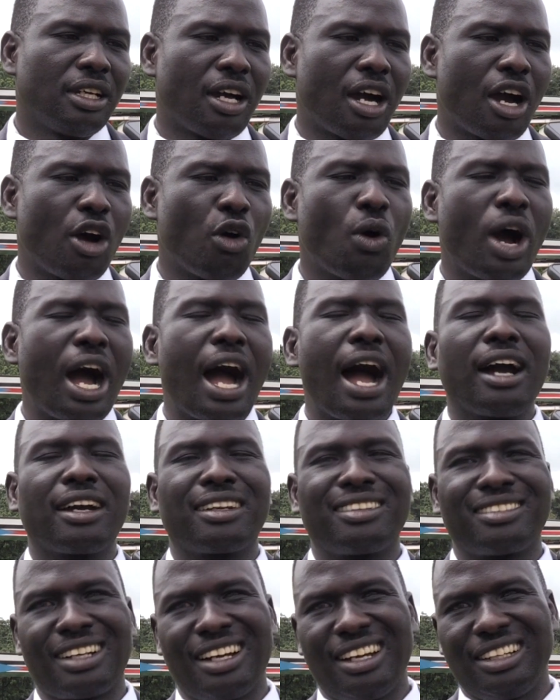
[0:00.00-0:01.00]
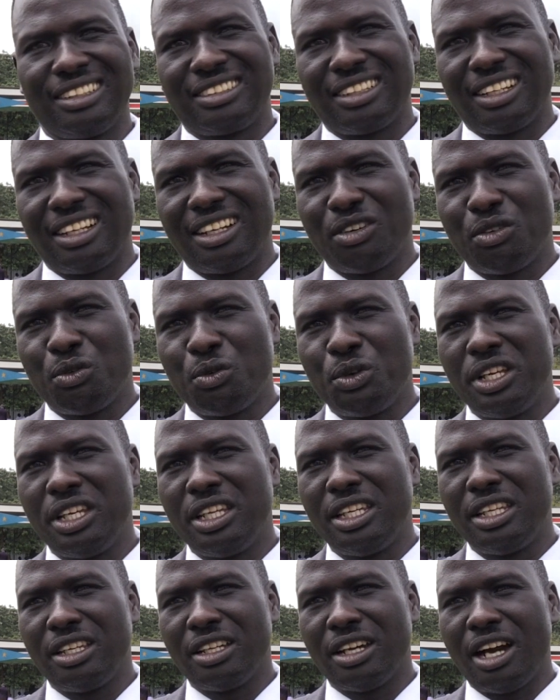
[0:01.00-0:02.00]
our agriculture.
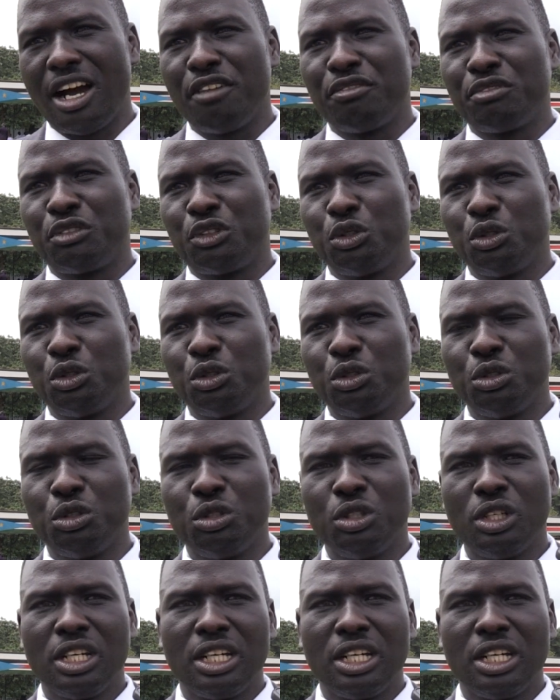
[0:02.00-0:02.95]
We have to